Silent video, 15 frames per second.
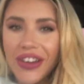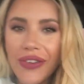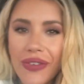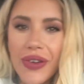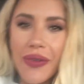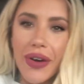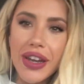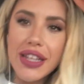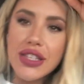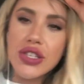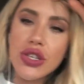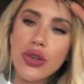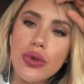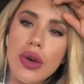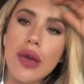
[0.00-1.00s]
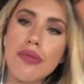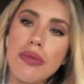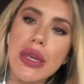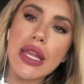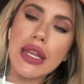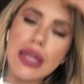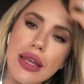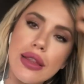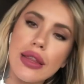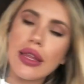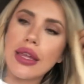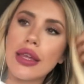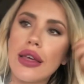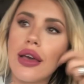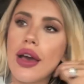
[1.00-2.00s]
we wanted to
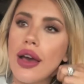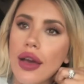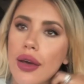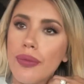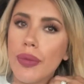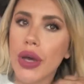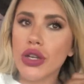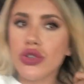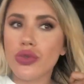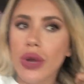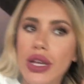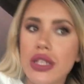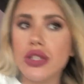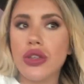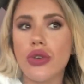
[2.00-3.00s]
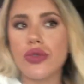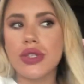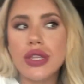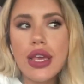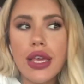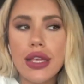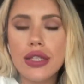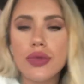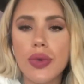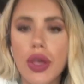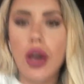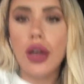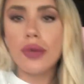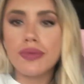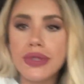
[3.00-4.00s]
immediately address those things. We
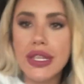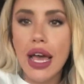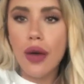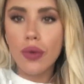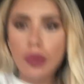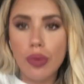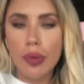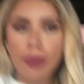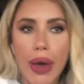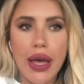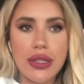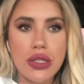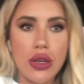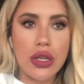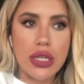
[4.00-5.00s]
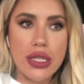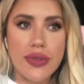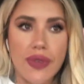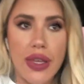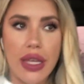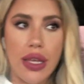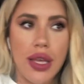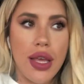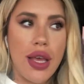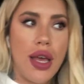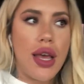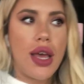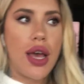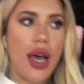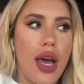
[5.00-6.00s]
got him sound. We put pads on his feet,
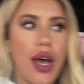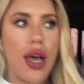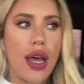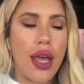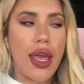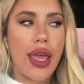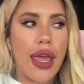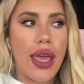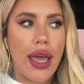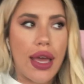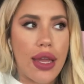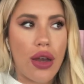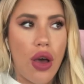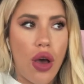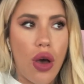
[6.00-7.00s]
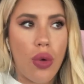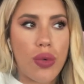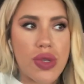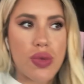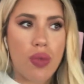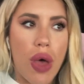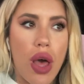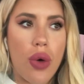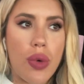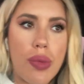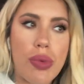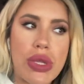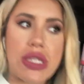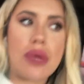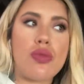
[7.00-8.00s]
and all was well. We
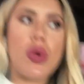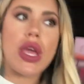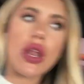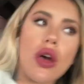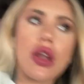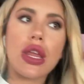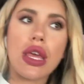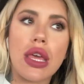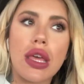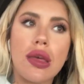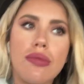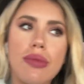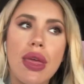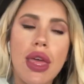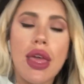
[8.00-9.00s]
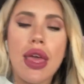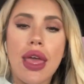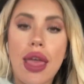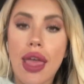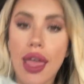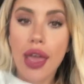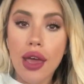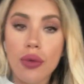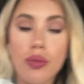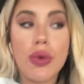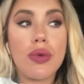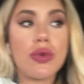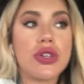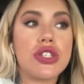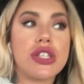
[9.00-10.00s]
put some weight on him, and
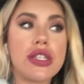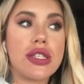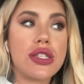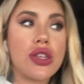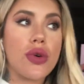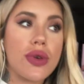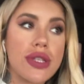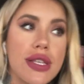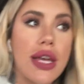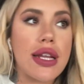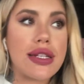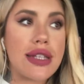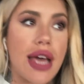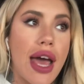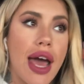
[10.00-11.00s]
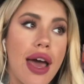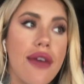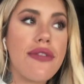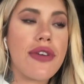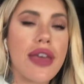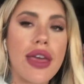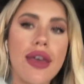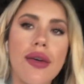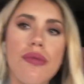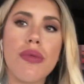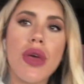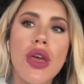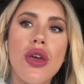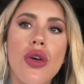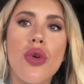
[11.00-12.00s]
we were just so excited to have
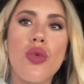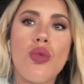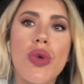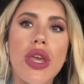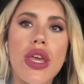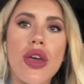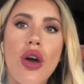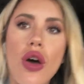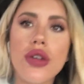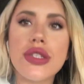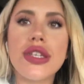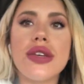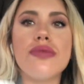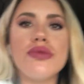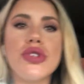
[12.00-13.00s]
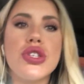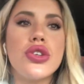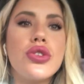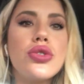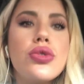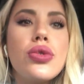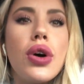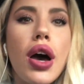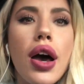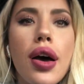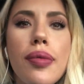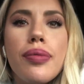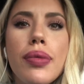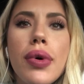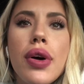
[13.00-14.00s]
him. We hauled him to
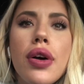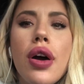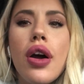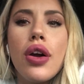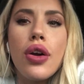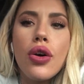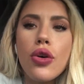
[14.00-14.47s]
our